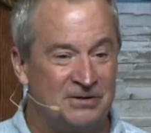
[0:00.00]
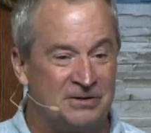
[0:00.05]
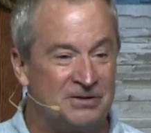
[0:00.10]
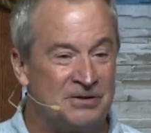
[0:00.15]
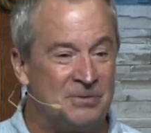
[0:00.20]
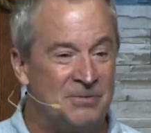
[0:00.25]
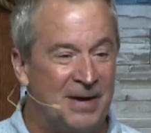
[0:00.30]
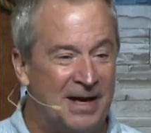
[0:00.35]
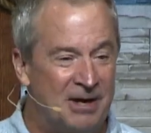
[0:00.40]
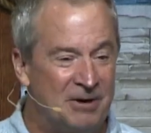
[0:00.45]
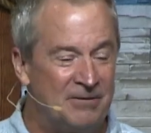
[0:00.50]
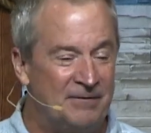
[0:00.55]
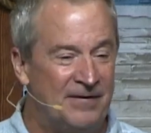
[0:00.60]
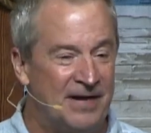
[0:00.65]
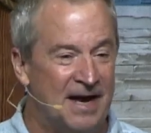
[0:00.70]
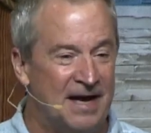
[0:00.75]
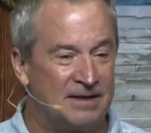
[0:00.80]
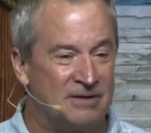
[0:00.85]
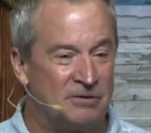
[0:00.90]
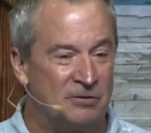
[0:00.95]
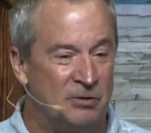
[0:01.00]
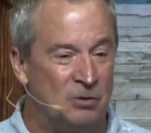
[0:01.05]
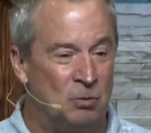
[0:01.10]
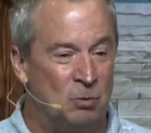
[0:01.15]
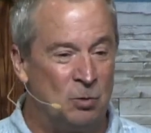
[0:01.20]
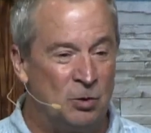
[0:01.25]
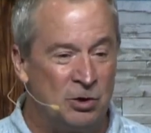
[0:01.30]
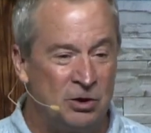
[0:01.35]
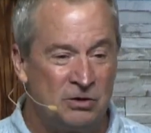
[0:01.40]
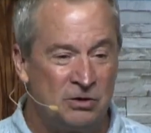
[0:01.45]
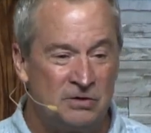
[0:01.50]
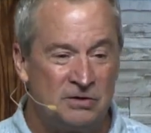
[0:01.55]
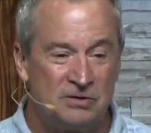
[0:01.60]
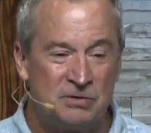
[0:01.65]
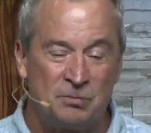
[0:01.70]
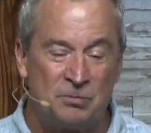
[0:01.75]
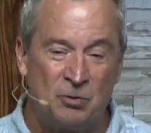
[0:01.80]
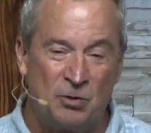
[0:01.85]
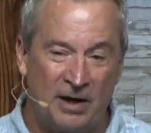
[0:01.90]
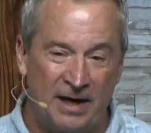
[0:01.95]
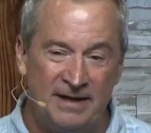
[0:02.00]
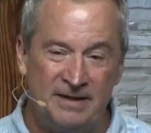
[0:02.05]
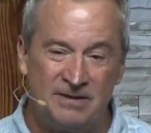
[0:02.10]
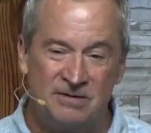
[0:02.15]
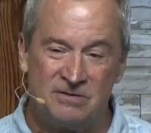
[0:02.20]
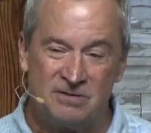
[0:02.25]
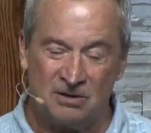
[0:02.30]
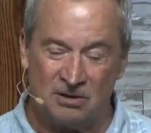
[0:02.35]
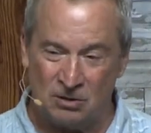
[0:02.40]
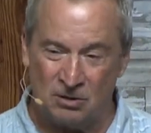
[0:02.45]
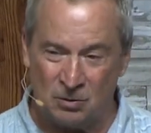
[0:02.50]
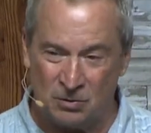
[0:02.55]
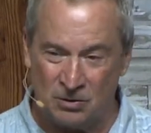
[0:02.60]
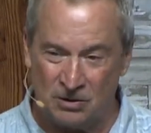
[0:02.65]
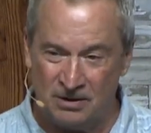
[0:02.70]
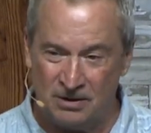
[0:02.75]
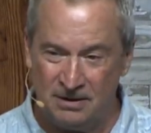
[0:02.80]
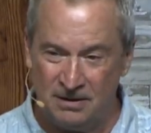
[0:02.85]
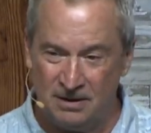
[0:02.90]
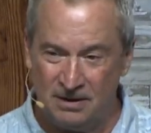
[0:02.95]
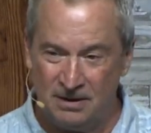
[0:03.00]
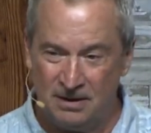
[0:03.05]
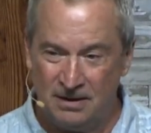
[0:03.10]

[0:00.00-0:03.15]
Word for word: As a matter of fact, the words praise the Lord,